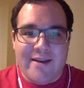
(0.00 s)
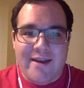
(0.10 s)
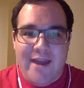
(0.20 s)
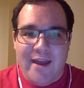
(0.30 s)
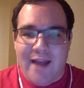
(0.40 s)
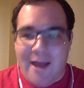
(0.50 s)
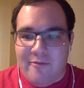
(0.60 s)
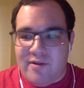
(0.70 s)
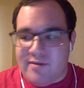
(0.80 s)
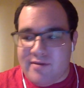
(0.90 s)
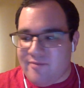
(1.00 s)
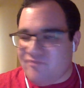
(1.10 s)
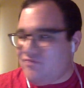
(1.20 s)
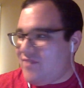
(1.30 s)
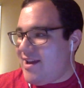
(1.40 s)
And I
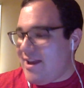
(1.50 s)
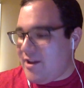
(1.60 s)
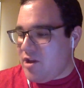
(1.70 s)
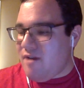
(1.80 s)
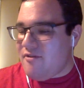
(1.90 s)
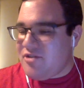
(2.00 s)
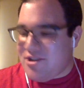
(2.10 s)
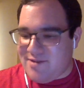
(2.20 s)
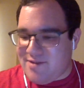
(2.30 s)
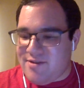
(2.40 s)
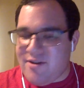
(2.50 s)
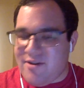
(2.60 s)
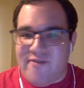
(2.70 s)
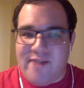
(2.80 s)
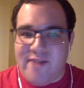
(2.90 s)
didn't know how the judges stood, and
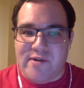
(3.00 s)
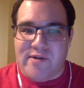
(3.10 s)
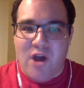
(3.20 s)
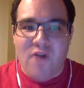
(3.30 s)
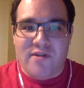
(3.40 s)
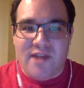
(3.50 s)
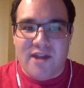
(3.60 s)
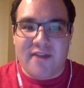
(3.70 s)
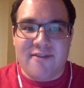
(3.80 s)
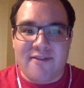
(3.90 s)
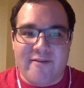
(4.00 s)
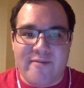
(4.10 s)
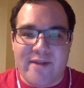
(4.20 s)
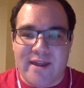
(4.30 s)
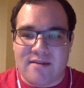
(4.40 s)
then I realized, oh, they're standing for
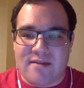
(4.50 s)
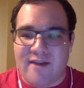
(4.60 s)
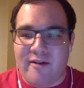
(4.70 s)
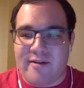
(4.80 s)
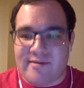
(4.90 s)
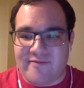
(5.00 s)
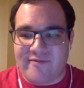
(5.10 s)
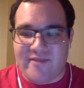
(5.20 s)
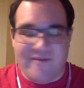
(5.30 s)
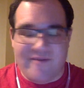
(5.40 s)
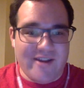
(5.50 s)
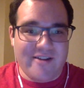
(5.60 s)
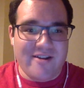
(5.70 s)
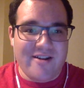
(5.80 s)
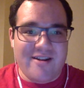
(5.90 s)
everybody, so that wasn't a thing.
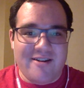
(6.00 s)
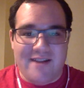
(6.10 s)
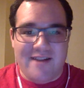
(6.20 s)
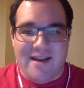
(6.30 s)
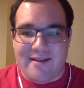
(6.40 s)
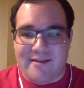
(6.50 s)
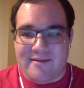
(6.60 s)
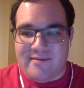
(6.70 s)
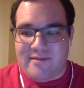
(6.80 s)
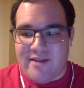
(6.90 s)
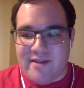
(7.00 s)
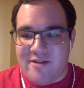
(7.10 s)
And so yeah.